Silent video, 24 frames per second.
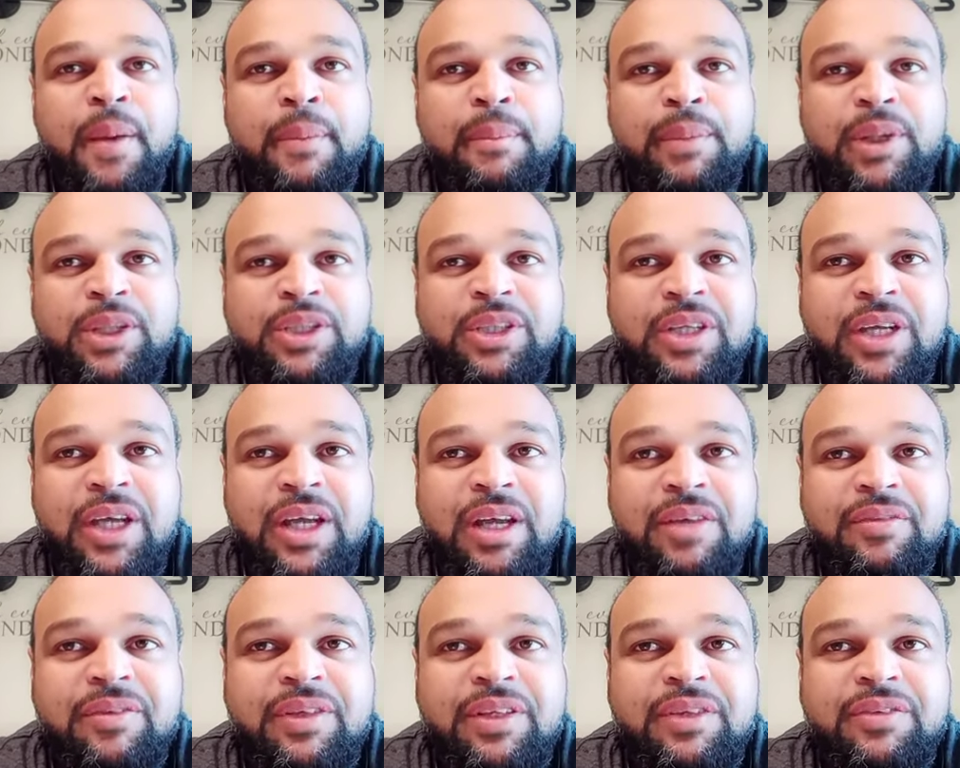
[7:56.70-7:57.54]
but your
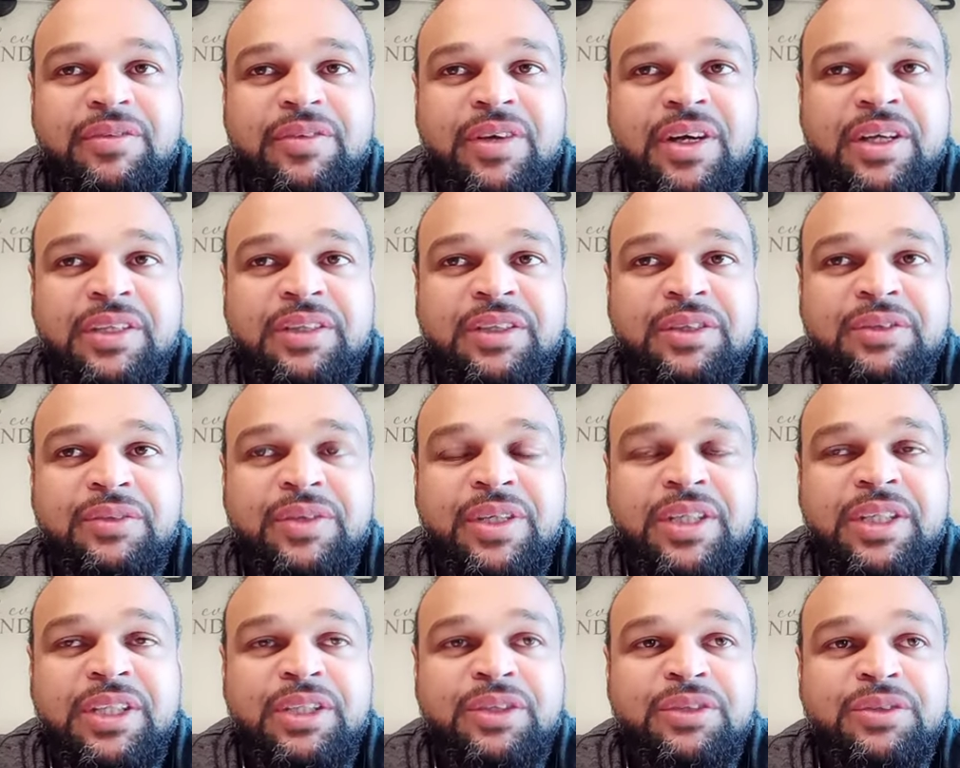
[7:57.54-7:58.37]
heavenly Father
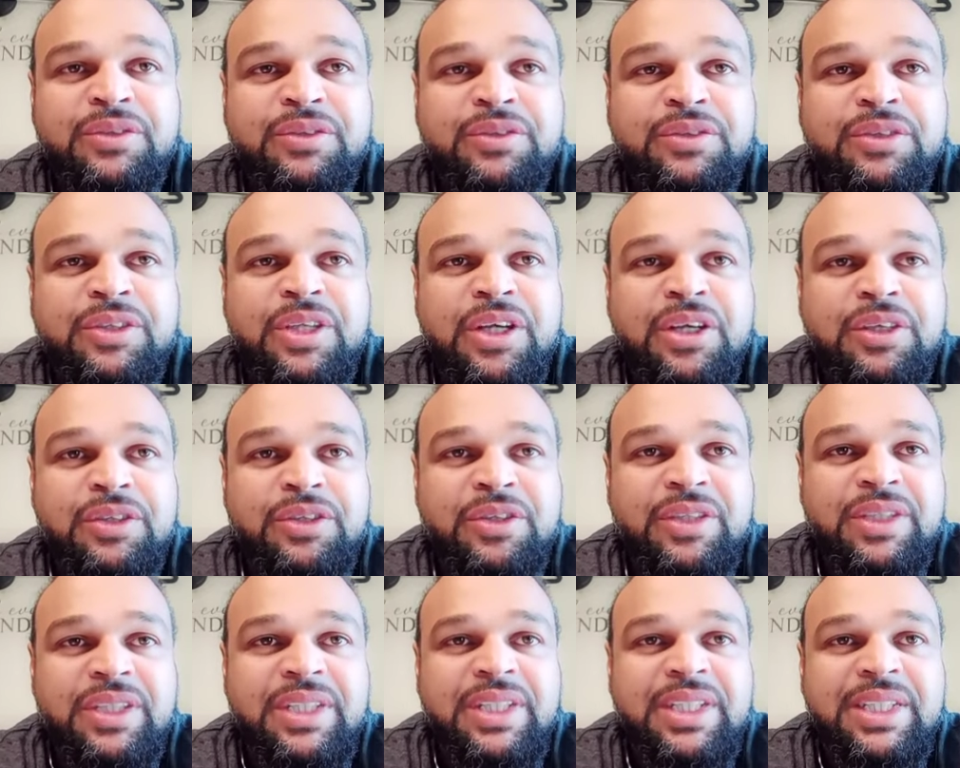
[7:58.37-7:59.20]
already knows
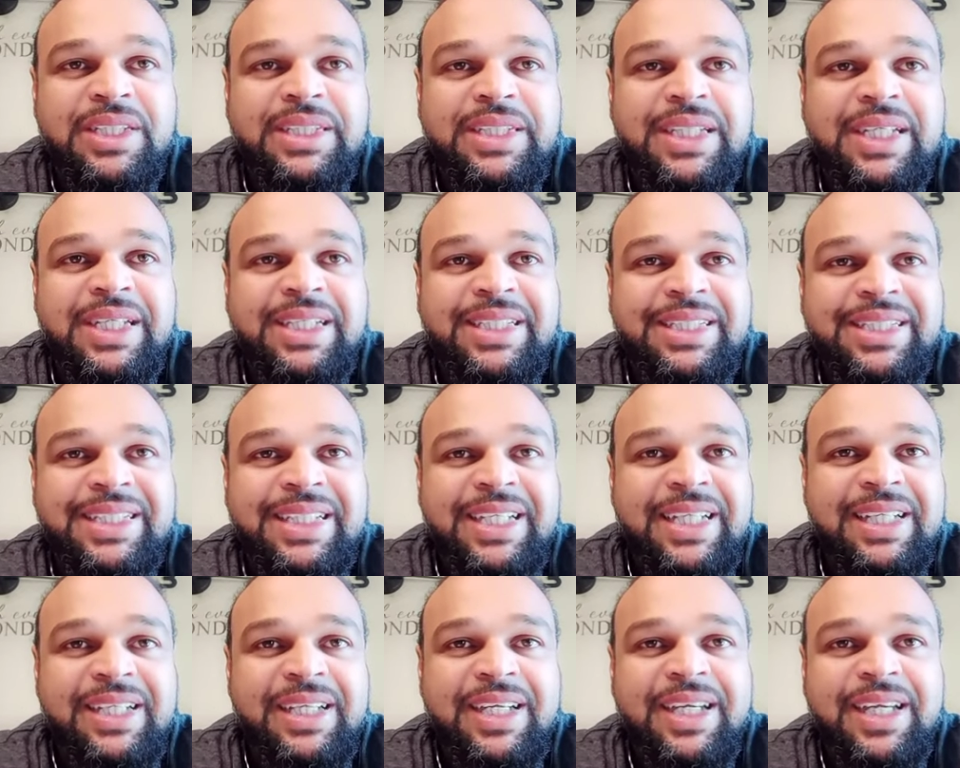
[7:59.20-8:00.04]
your needs.
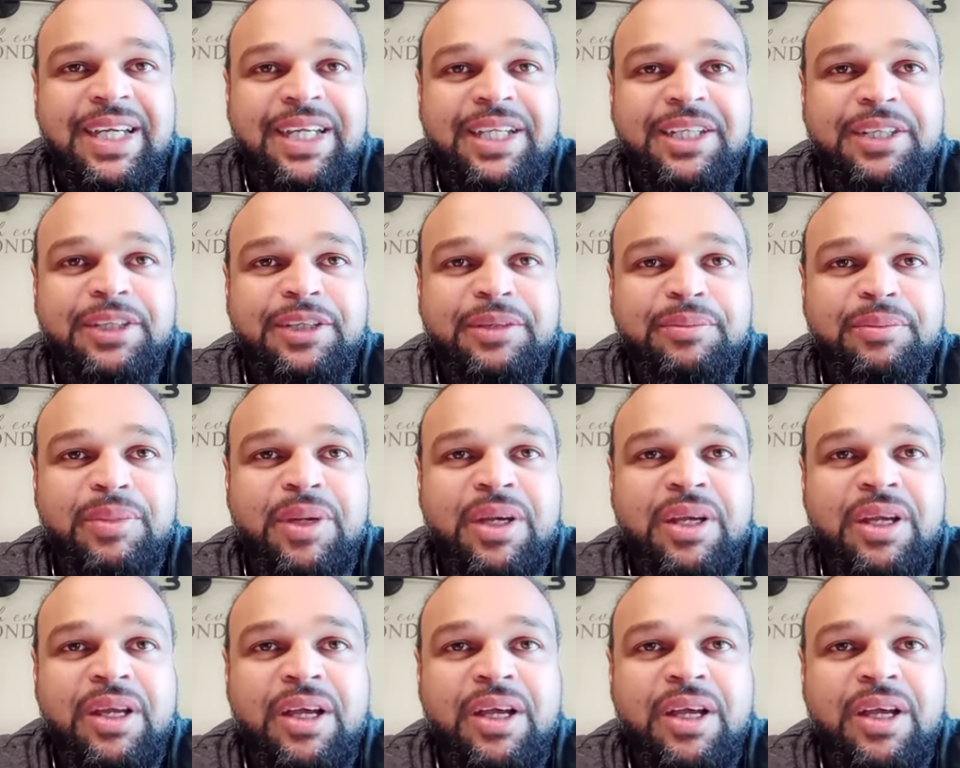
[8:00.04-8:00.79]
Seek the kingdom